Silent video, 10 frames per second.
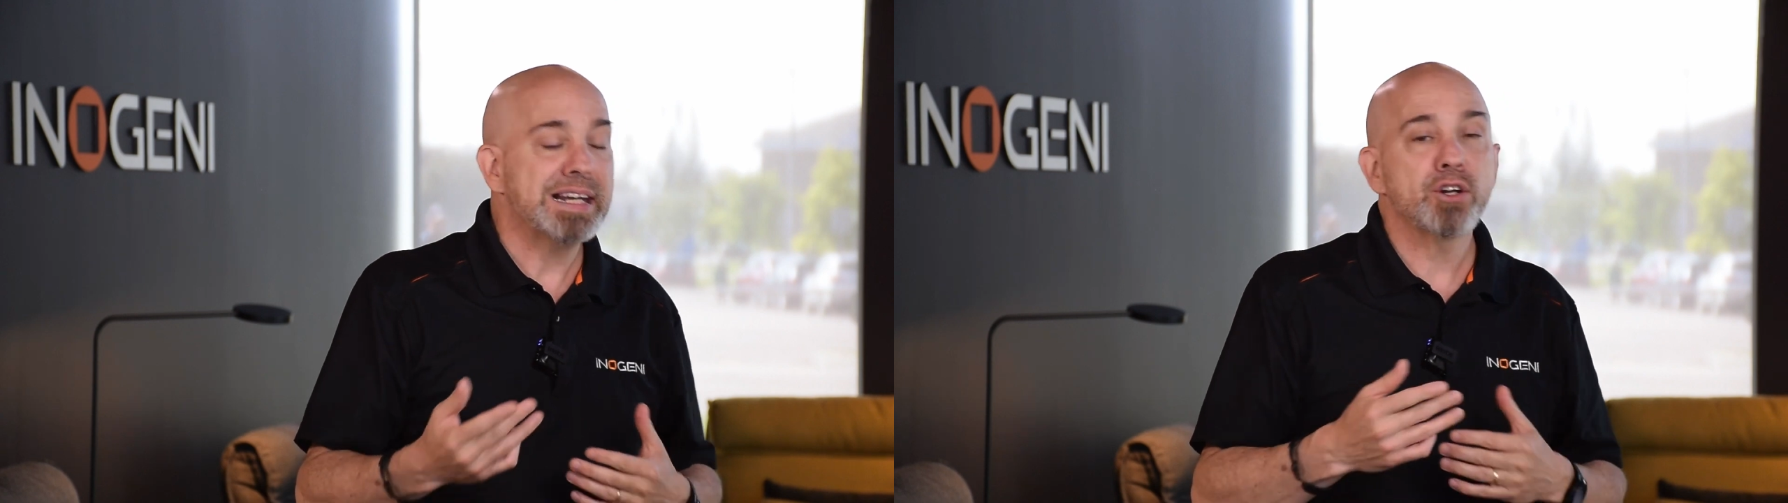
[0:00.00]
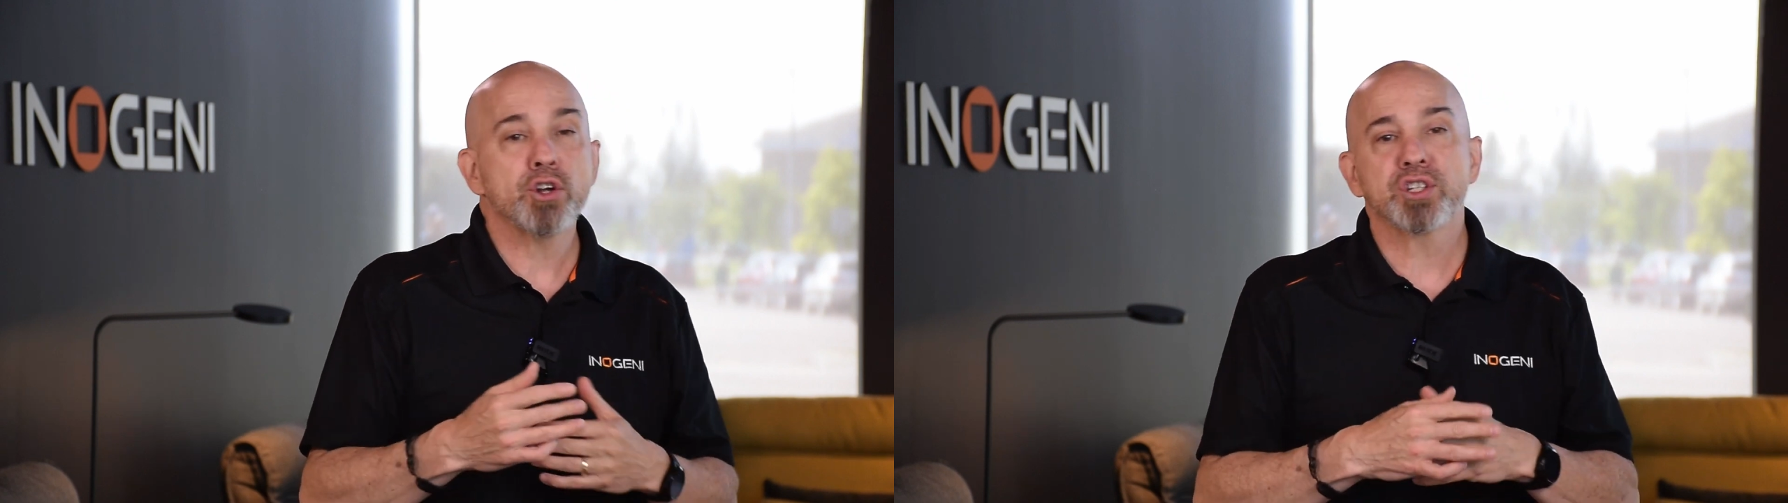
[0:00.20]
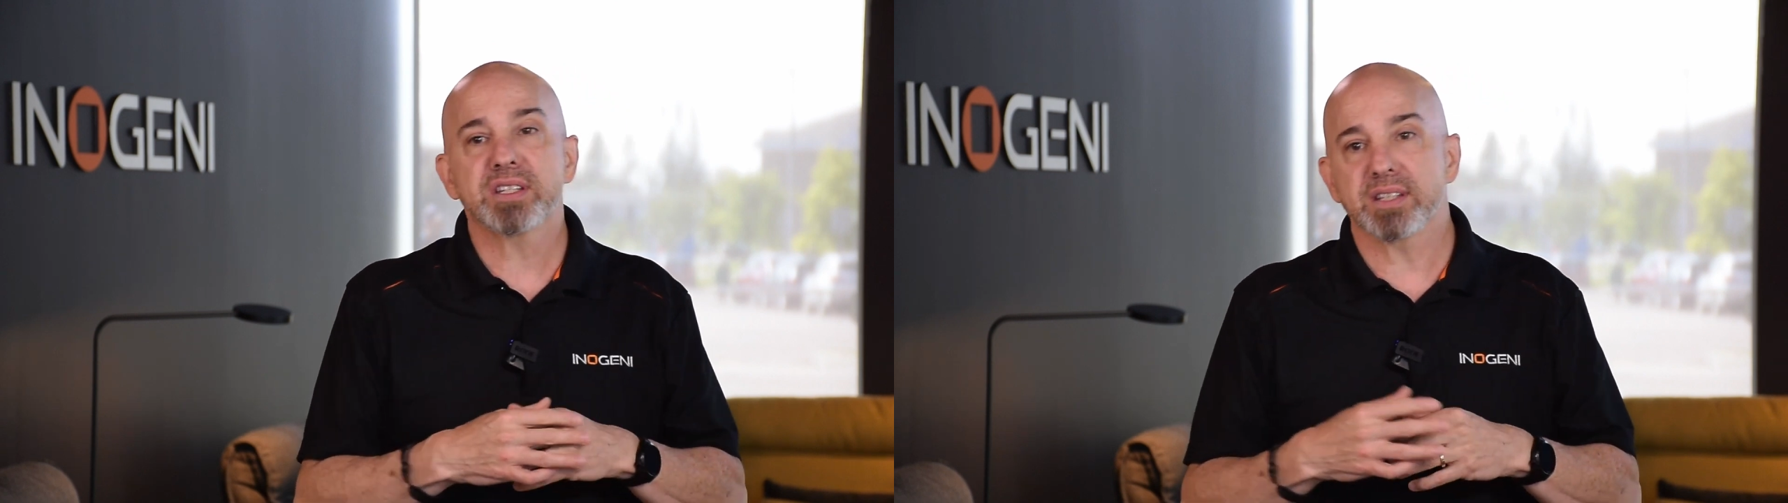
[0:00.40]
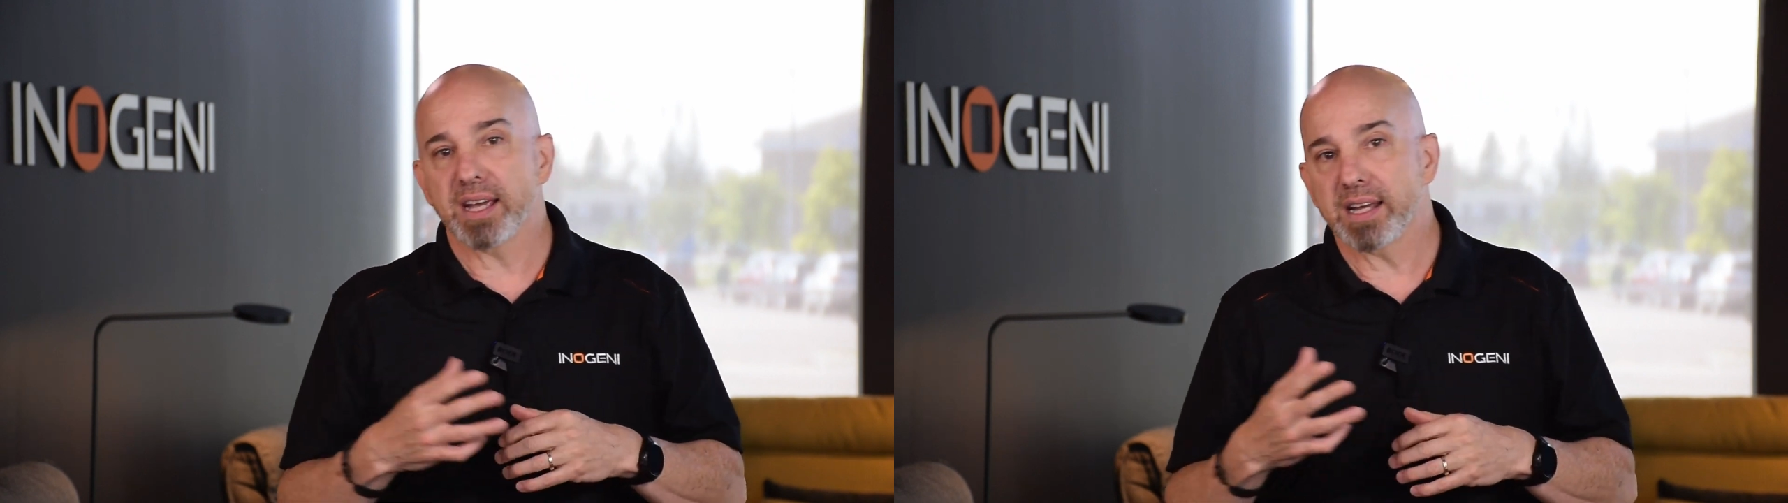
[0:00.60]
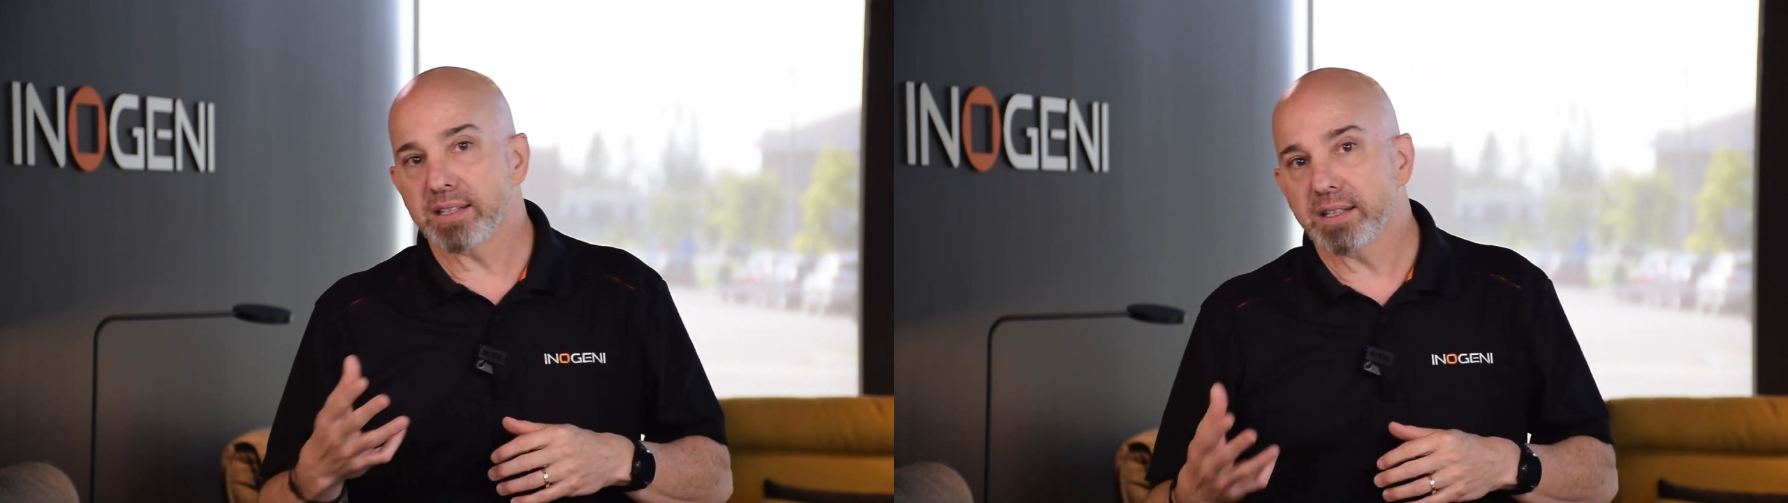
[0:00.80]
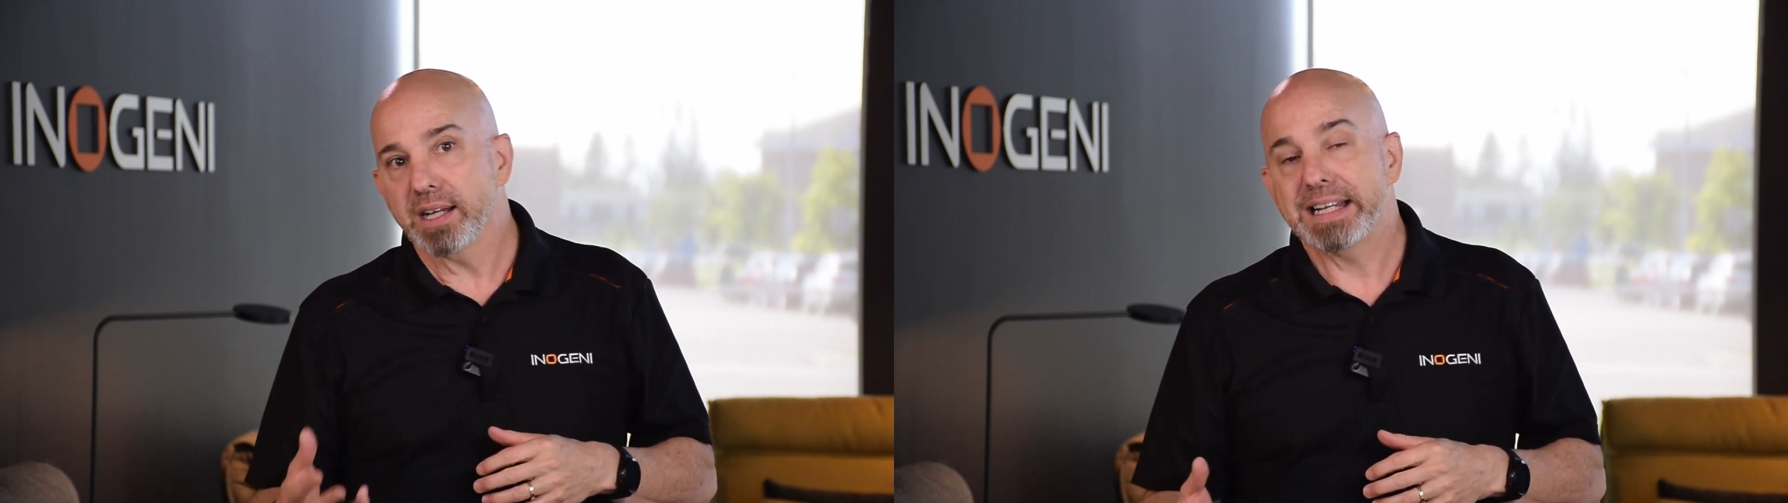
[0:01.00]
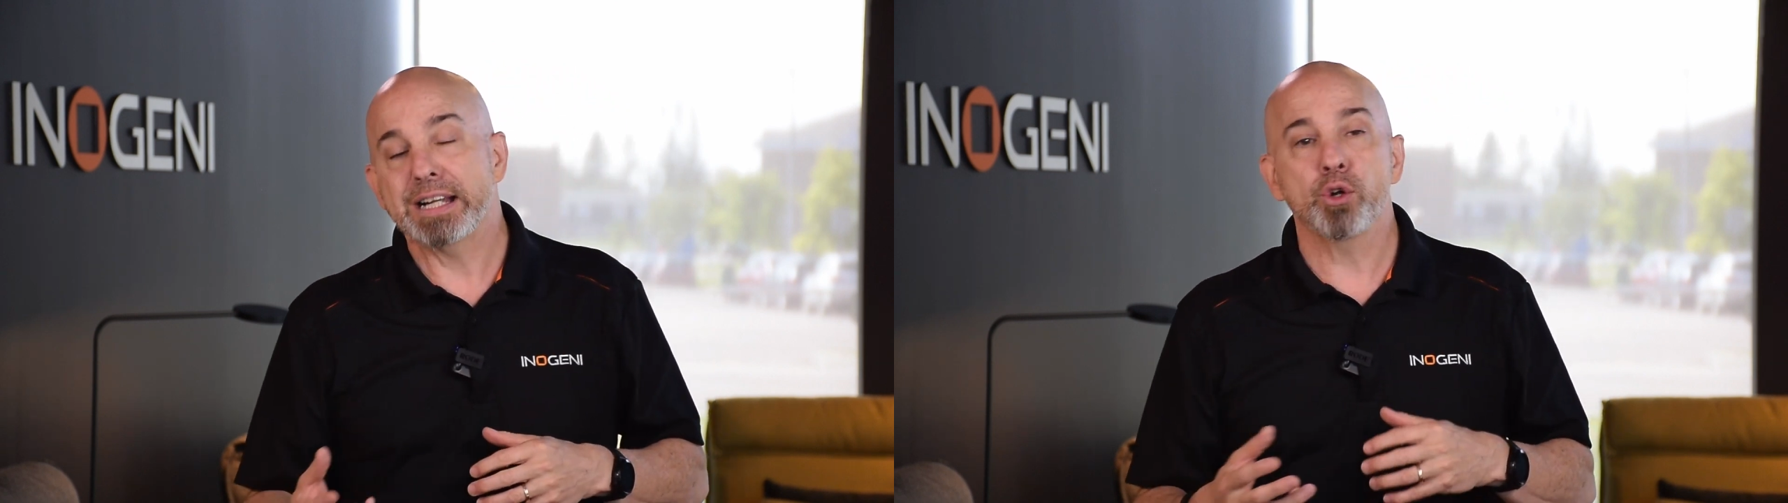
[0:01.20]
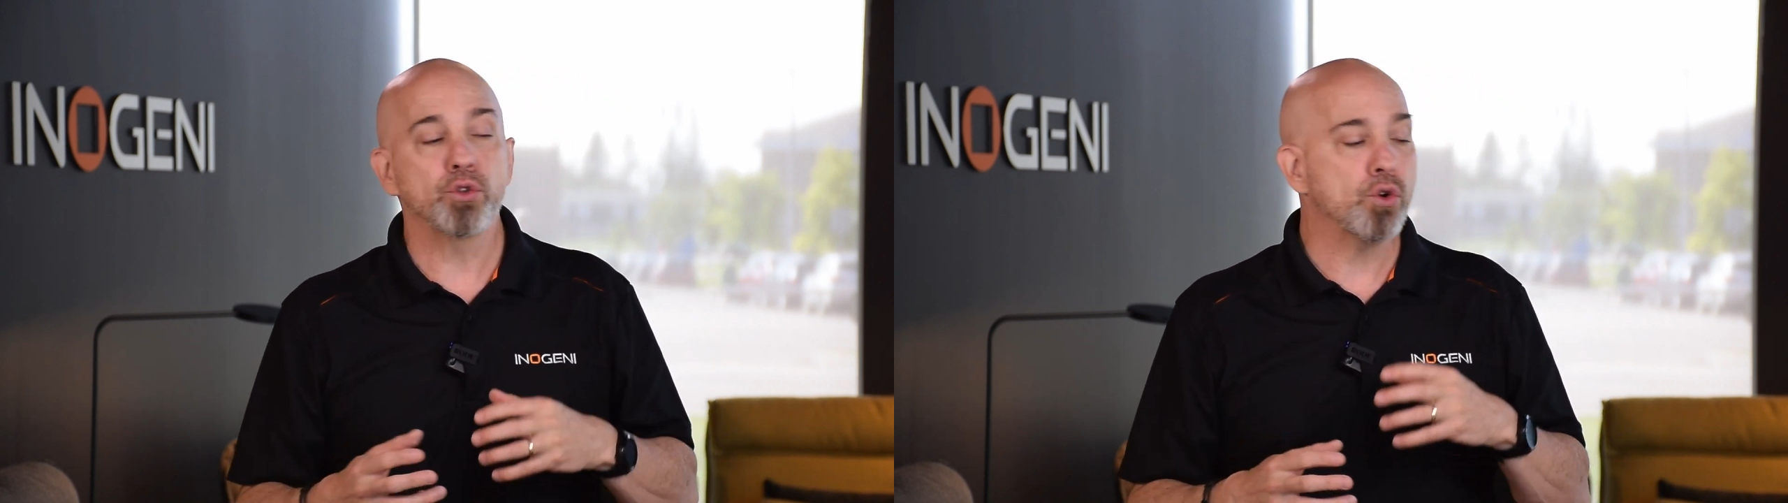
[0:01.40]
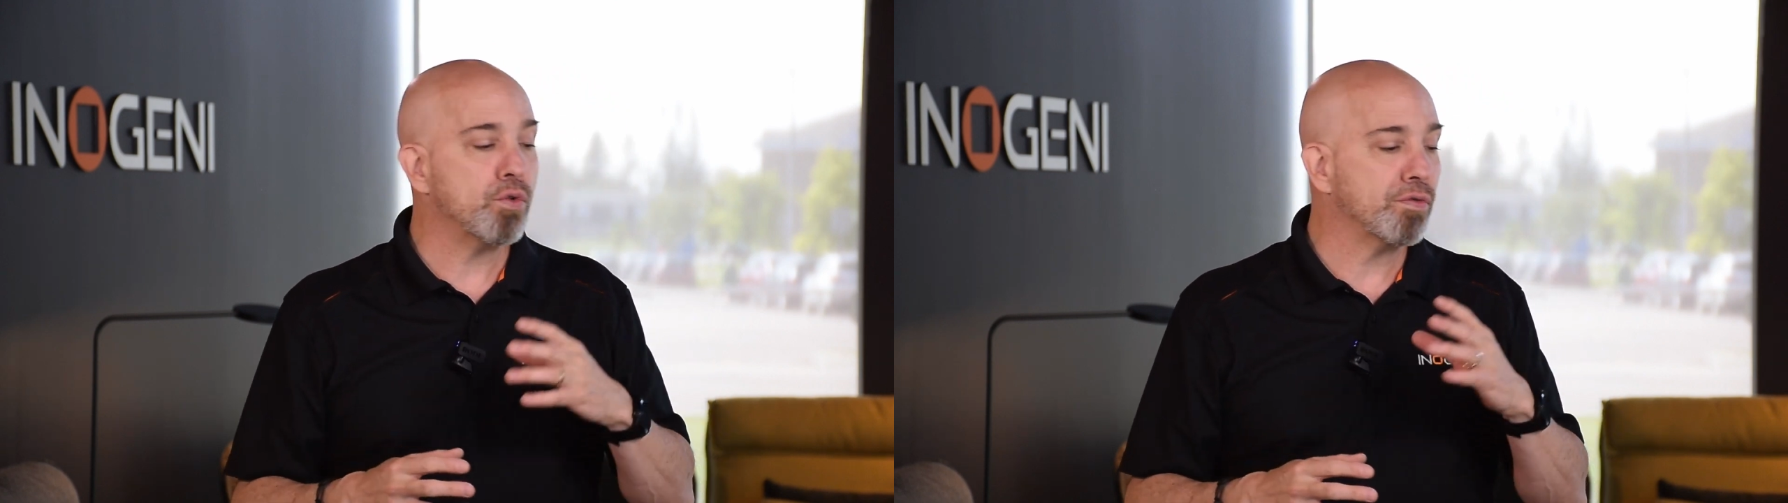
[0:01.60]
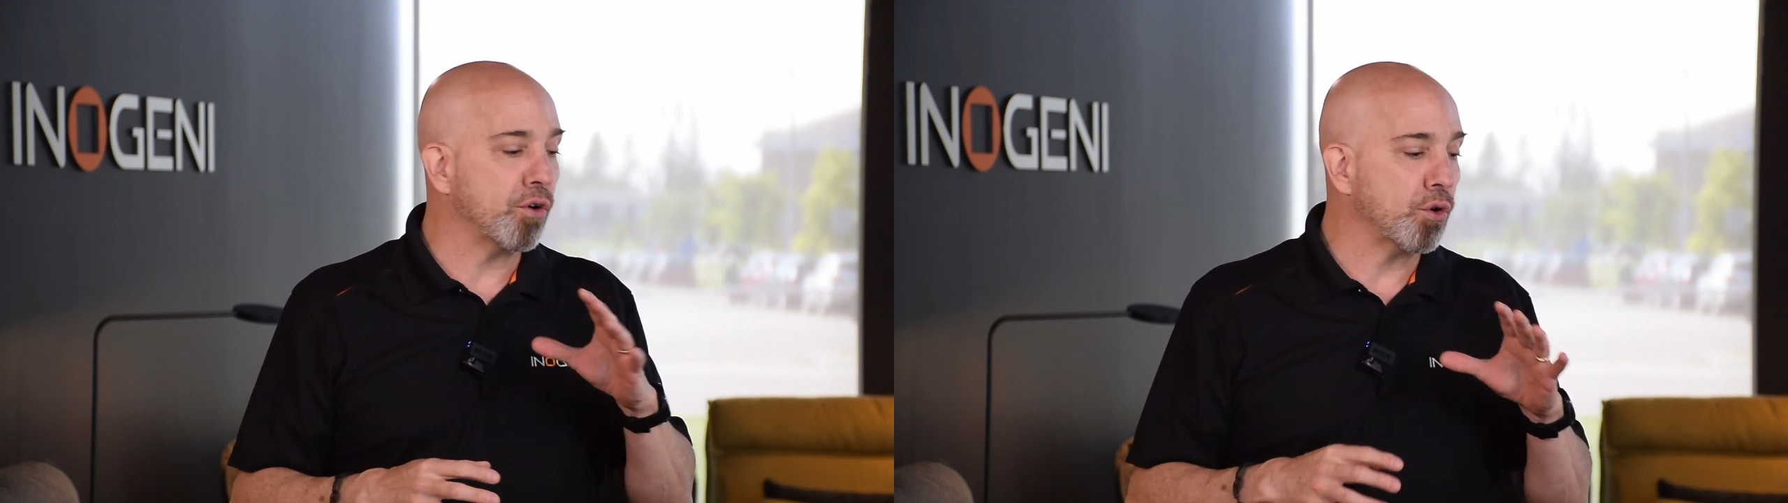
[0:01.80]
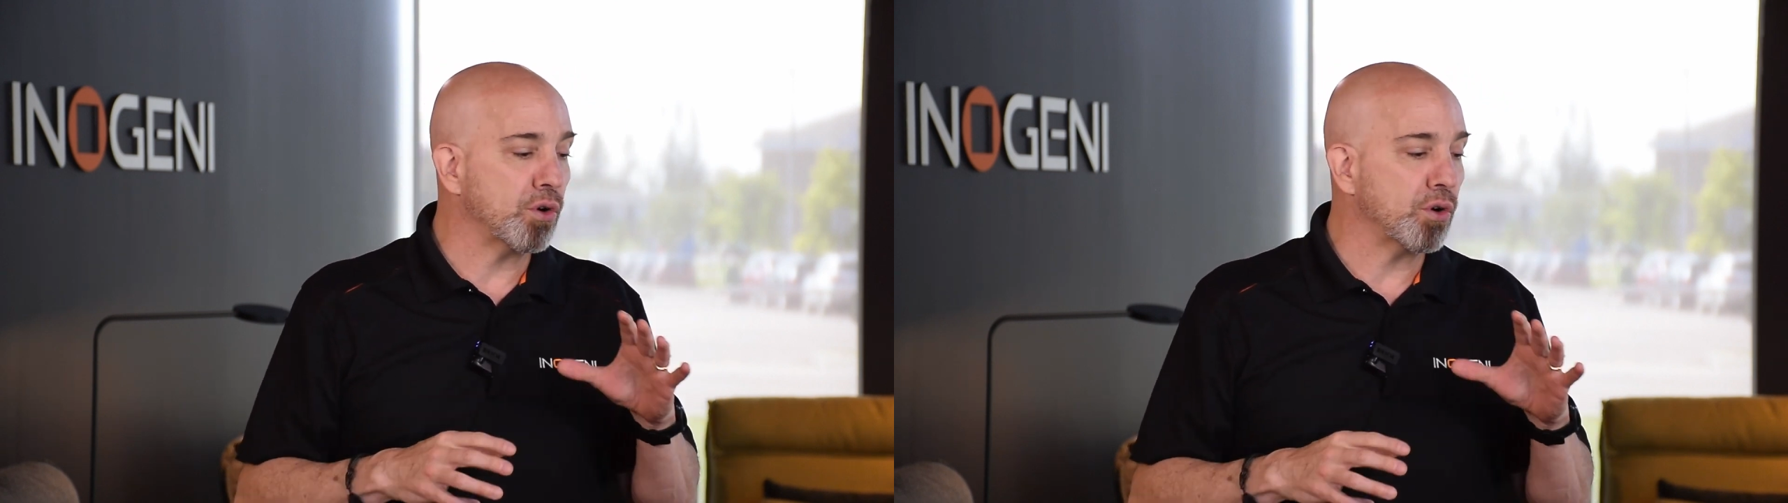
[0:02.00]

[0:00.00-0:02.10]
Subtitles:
MaxHub, Logitech,